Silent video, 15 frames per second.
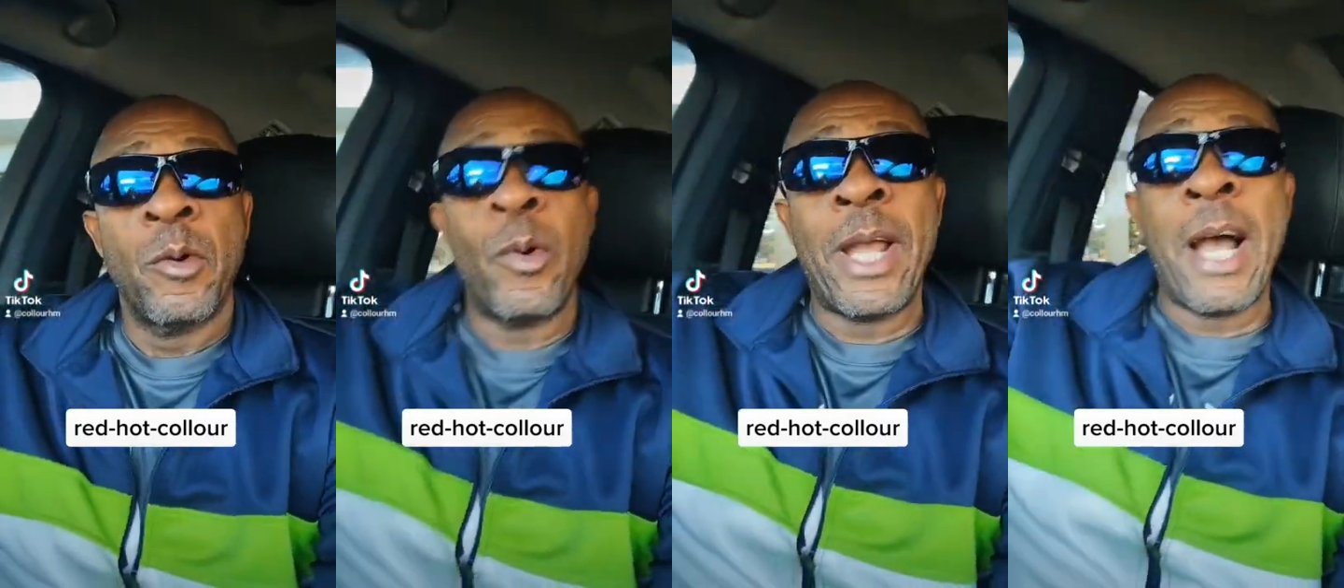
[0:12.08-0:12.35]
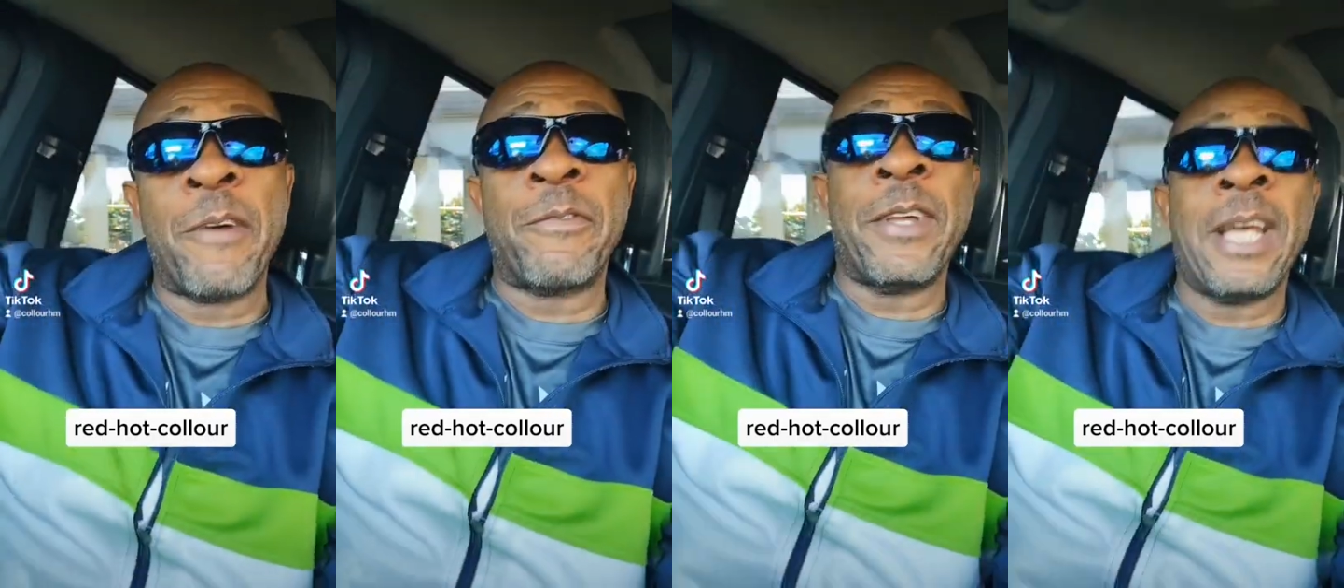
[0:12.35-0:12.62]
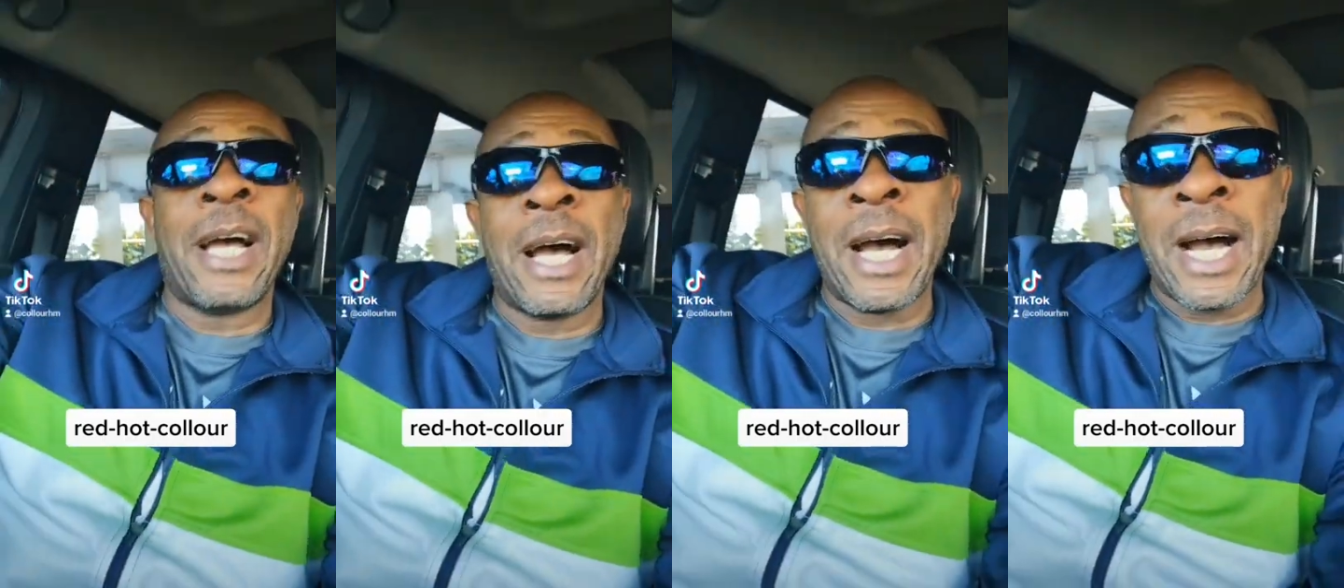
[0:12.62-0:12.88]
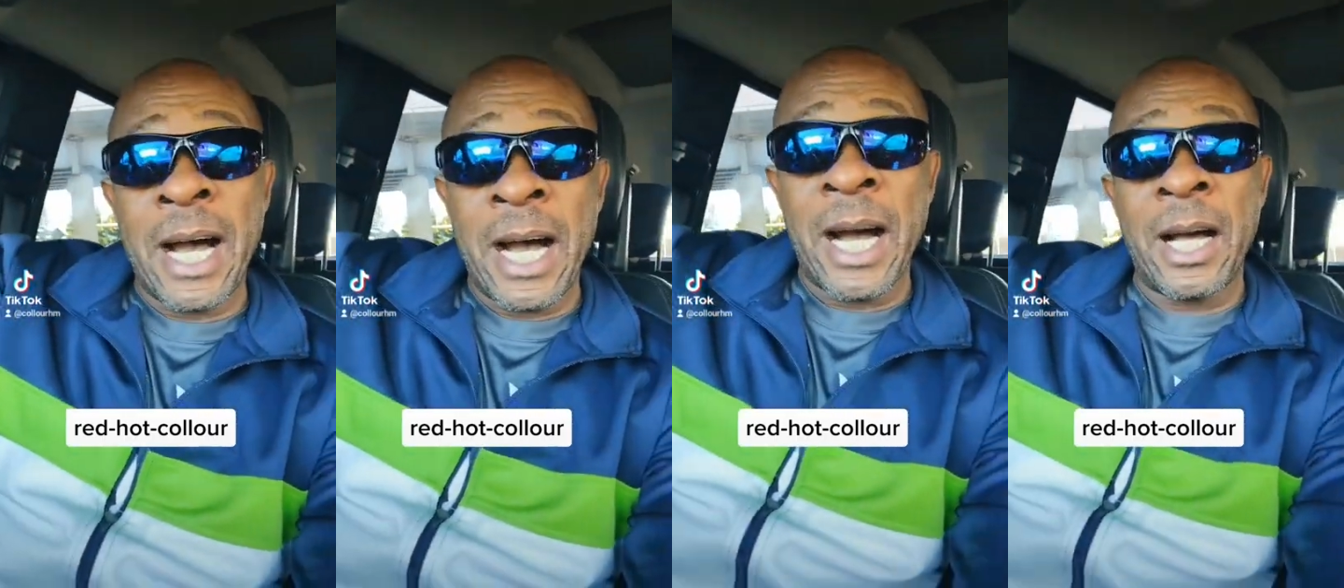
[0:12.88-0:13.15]
We have to
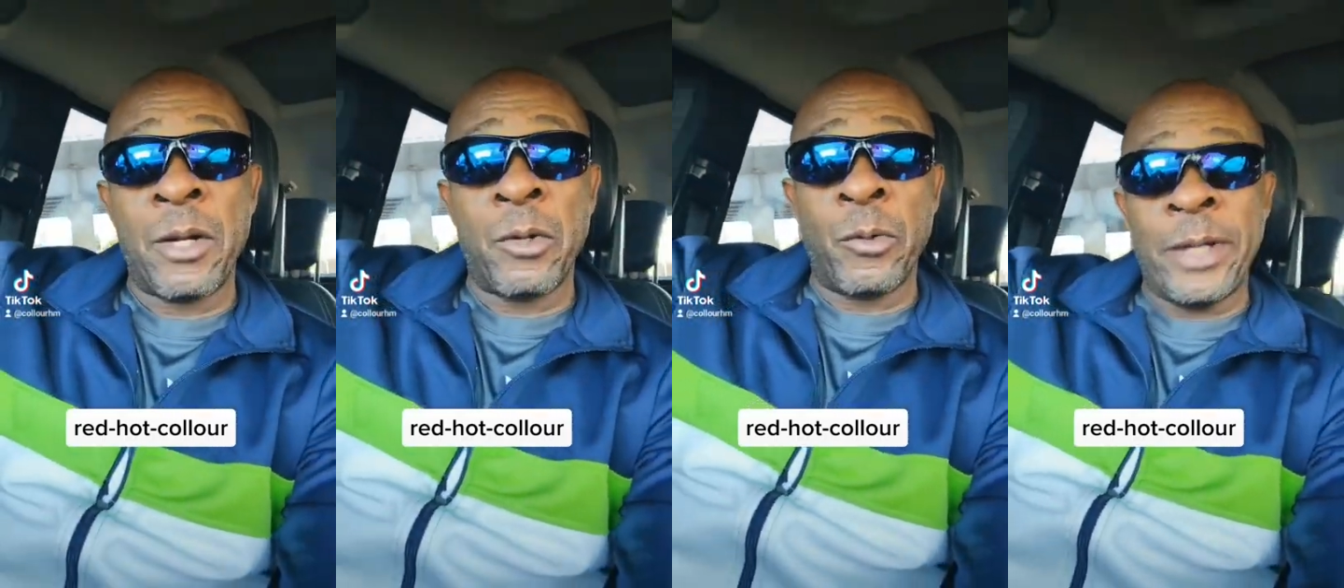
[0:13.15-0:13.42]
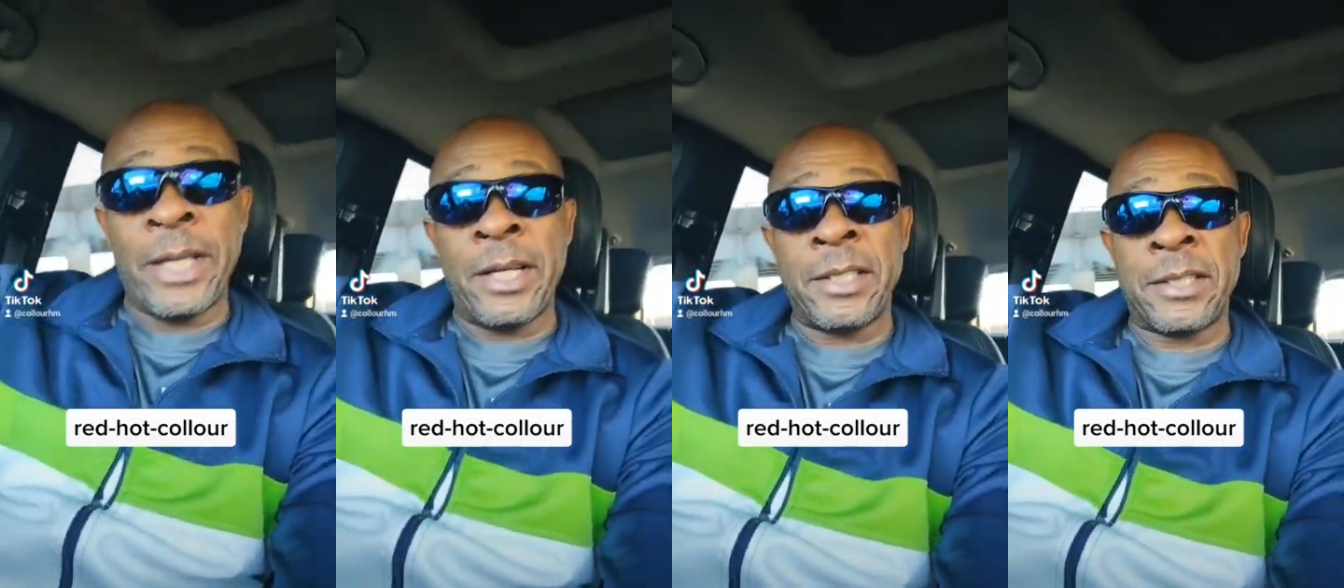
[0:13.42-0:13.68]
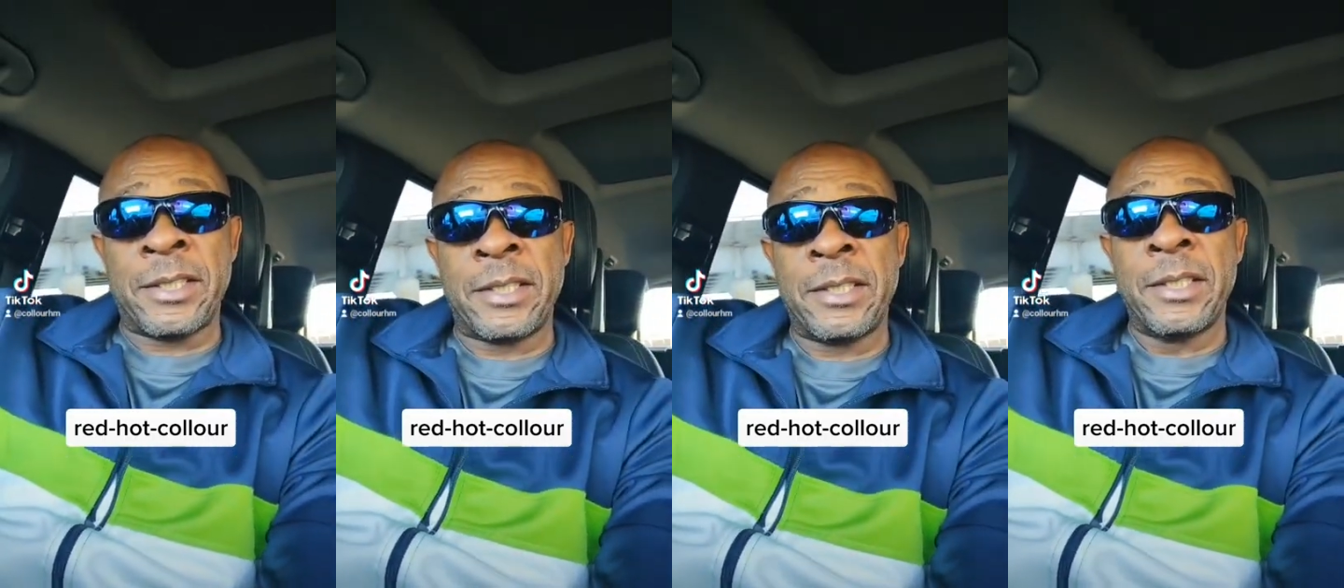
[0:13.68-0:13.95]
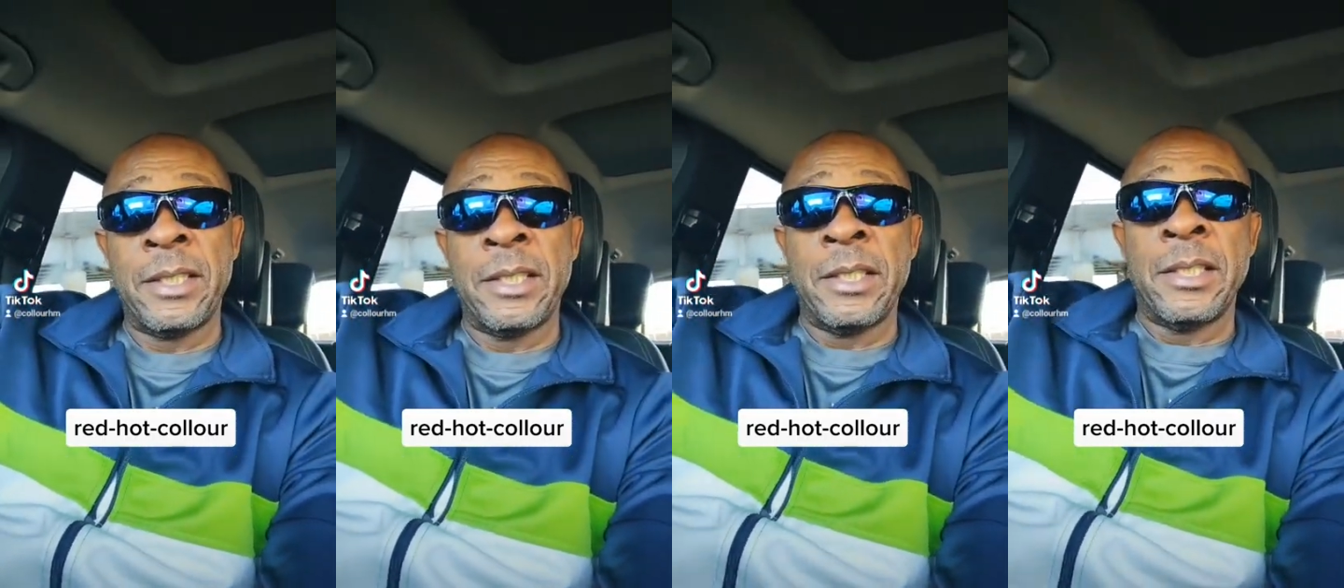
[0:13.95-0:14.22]
always
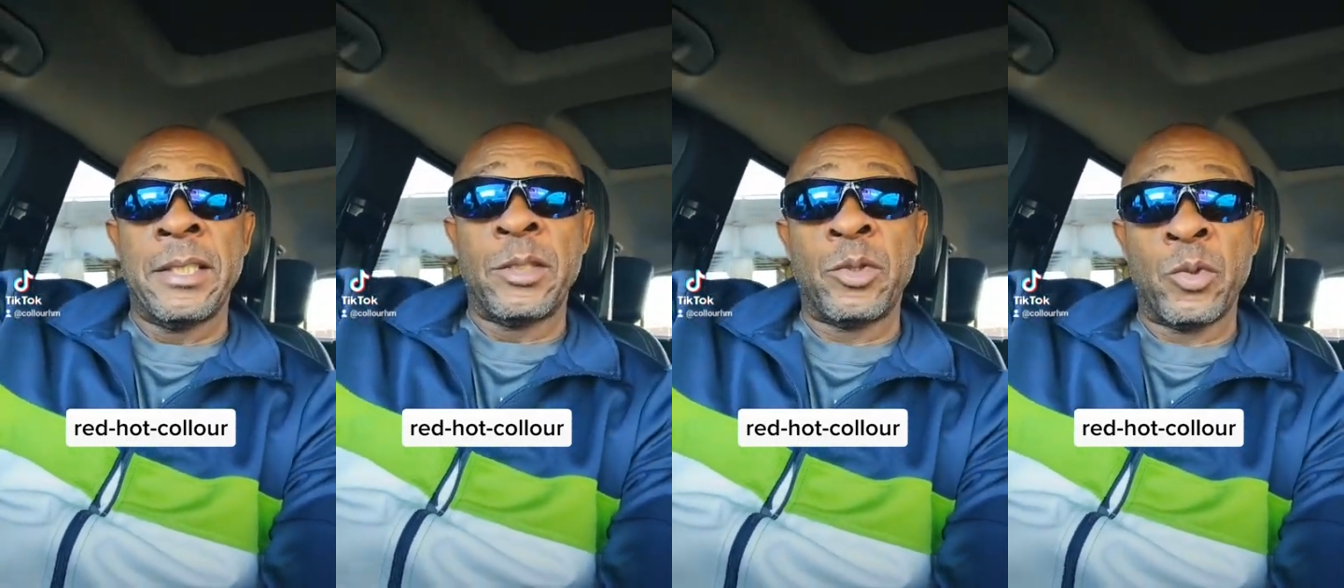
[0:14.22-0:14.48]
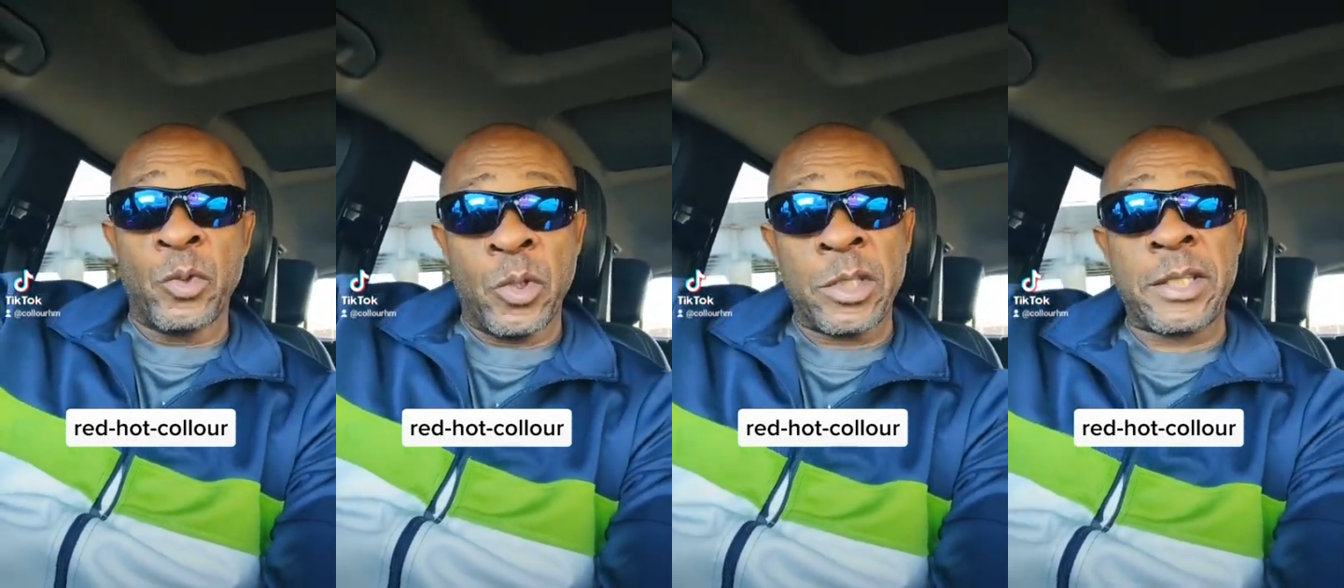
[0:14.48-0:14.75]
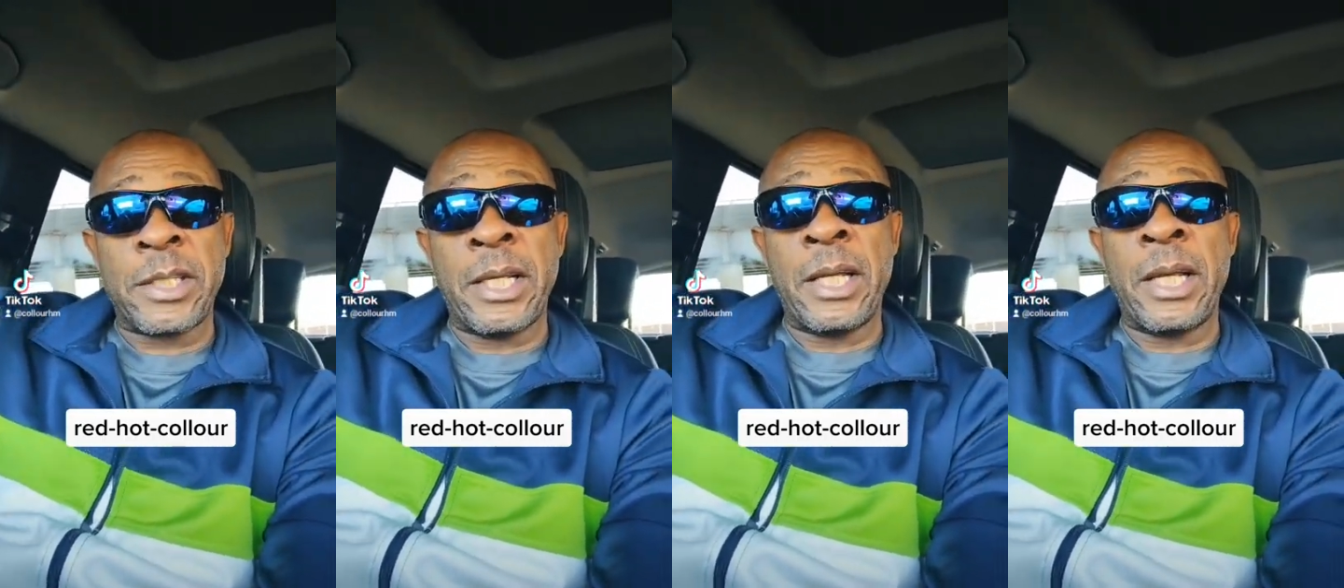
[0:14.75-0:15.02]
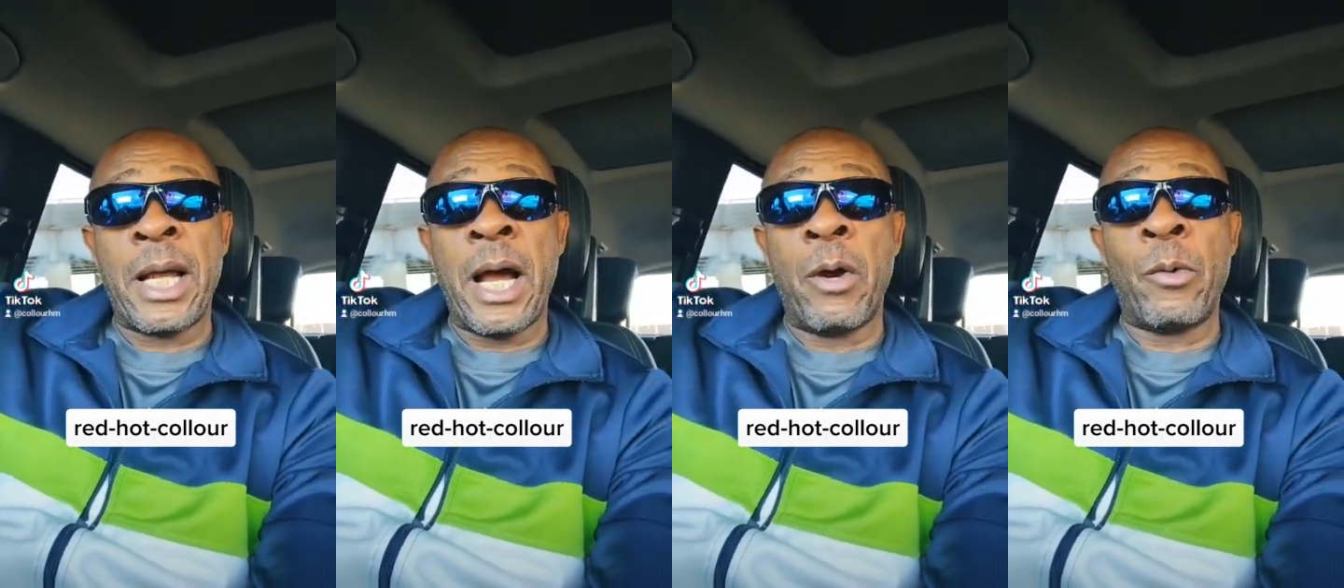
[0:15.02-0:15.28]
know, say,